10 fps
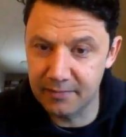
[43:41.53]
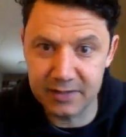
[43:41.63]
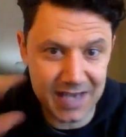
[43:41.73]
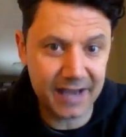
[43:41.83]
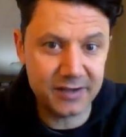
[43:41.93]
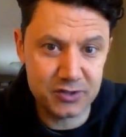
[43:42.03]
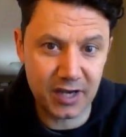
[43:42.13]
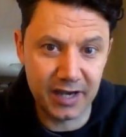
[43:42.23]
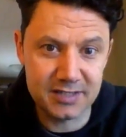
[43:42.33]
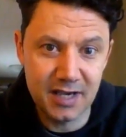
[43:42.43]
this
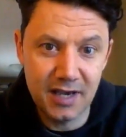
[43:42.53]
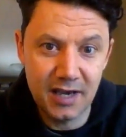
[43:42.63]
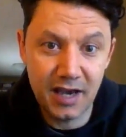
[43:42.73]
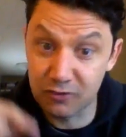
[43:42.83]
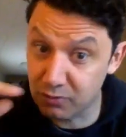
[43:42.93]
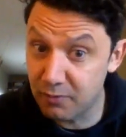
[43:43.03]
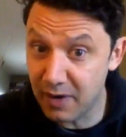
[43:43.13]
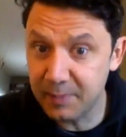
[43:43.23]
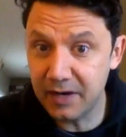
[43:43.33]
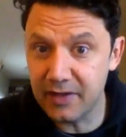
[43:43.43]
exercise has
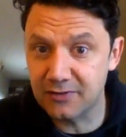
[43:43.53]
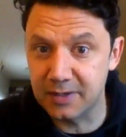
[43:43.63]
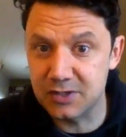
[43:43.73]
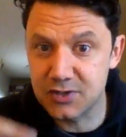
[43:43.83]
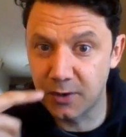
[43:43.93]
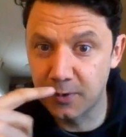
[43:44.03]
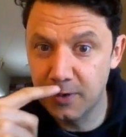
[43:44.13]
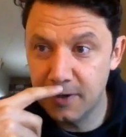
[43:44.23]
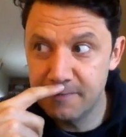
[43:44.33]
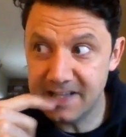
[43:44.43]
recommended that to me. So
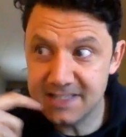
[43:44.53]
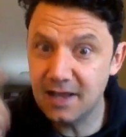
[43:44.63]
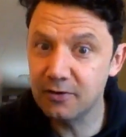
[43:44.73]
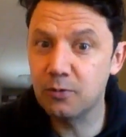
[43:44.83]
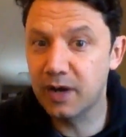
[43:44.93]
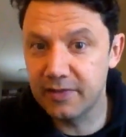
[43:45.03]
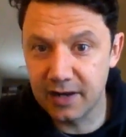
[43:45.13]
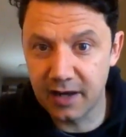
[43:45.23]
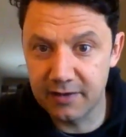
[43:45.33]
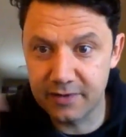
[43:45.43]
that's another way
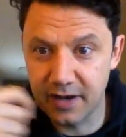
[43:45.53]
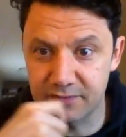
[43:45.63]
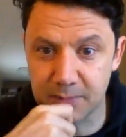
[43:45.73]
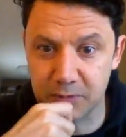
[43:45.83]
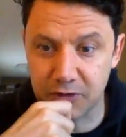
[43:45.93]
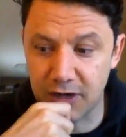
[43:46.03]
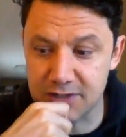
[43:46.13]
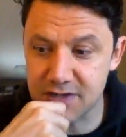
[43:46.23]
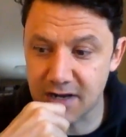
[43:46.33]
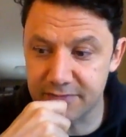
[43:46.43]
that I've stumbled
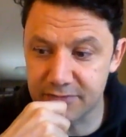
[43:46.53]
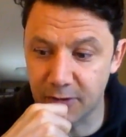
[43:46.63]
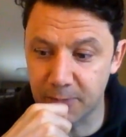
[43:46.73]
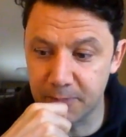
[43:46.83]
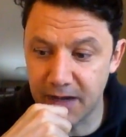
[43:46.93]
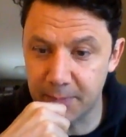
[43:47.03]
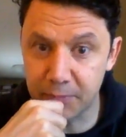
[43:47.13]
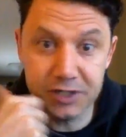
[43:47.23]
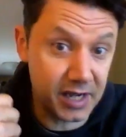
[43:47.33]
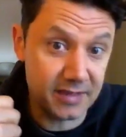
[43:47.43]
across stuff. So I
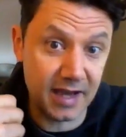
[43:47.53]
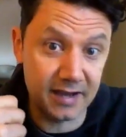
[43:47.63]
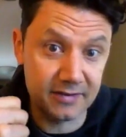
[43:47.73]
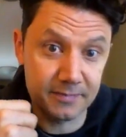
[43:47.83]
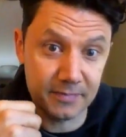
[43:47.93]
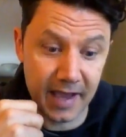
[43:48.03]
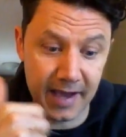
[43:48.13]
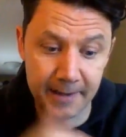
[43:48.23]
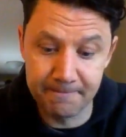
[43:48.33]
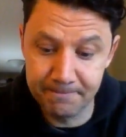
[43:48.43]
appreciate that.
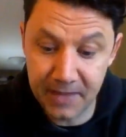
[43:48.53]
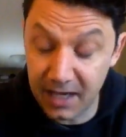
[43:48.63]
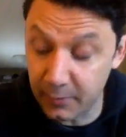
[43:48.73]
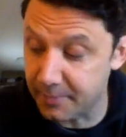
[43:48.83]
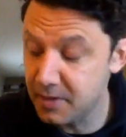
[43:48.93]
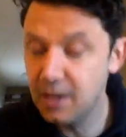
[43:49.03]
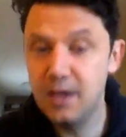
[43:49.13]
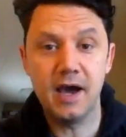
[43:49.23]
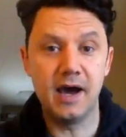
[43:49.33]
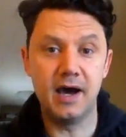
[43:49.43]
Anyway,
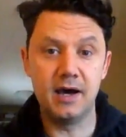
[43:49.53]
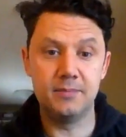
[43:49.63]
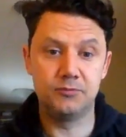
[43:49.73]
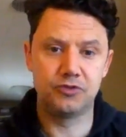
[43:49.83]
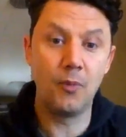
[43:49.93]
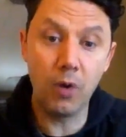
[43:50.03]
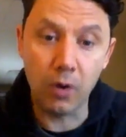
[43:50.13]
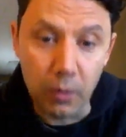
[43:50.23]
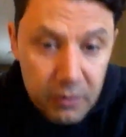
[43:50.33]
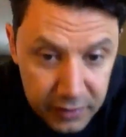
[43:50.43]

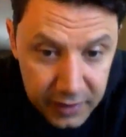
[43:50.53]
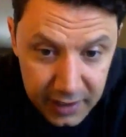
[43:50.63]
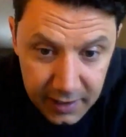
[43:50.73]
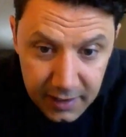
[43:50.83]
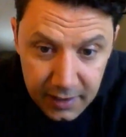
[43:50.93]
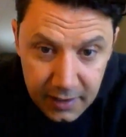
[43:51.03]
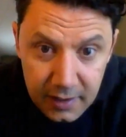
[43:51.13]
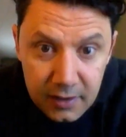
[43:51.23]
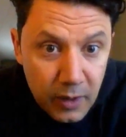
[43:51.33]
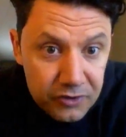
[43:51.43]
tomorrow
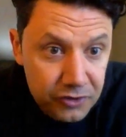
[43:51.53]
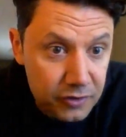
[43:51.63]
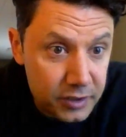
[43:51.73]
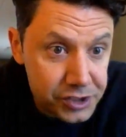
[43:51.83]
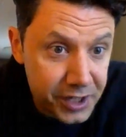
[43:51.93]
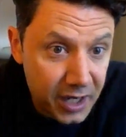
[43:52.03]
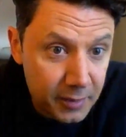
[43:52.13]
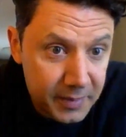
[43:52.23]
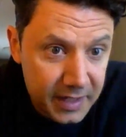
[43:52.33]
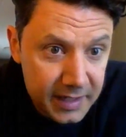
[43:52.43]
the question shall
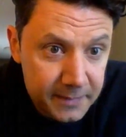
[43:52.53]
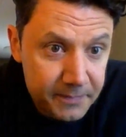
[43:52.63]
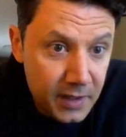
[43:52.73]
be: